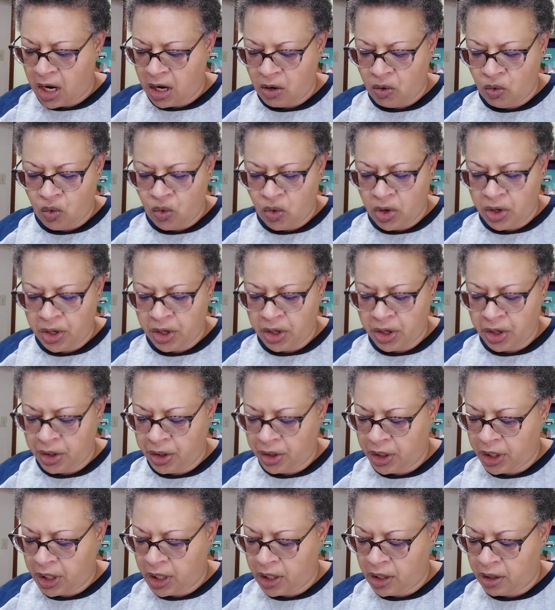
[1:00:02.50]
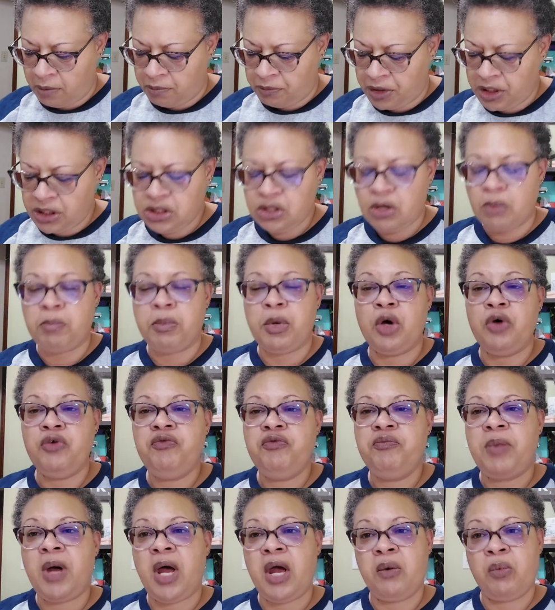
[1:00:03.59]
I ordered, um, these are
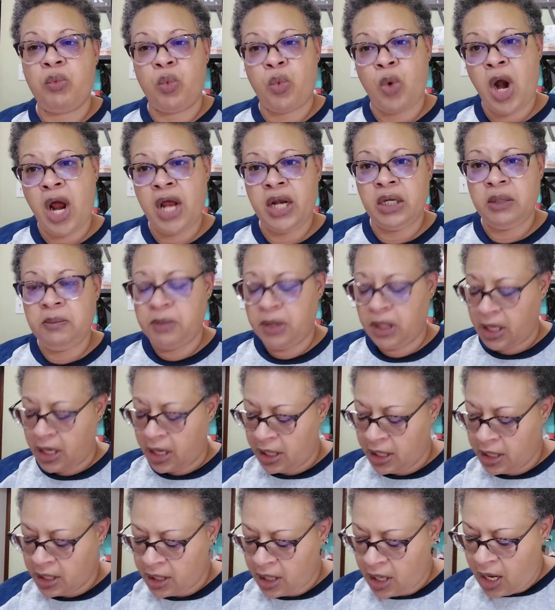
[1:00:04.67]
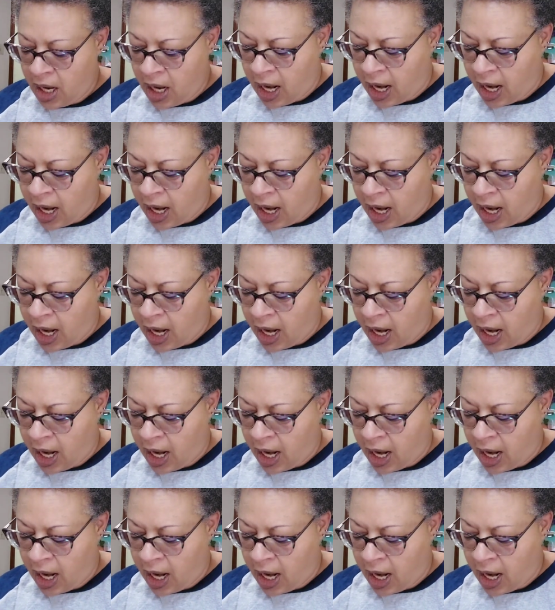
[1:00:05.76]
both by Riley Blake.